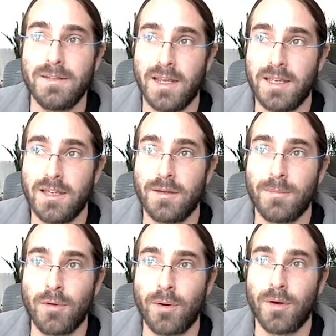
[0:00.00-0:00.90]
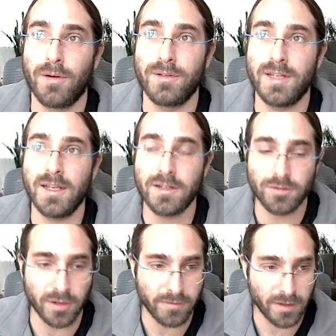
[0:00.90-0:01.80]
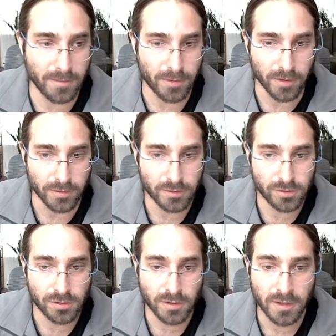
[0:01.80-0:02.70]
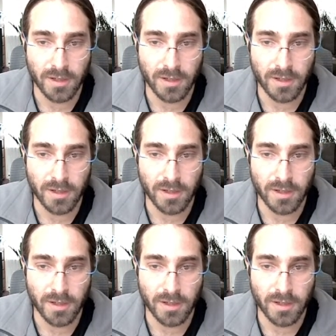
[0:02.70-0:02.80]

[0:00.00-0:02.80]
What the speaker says: taking a more data-driven approach.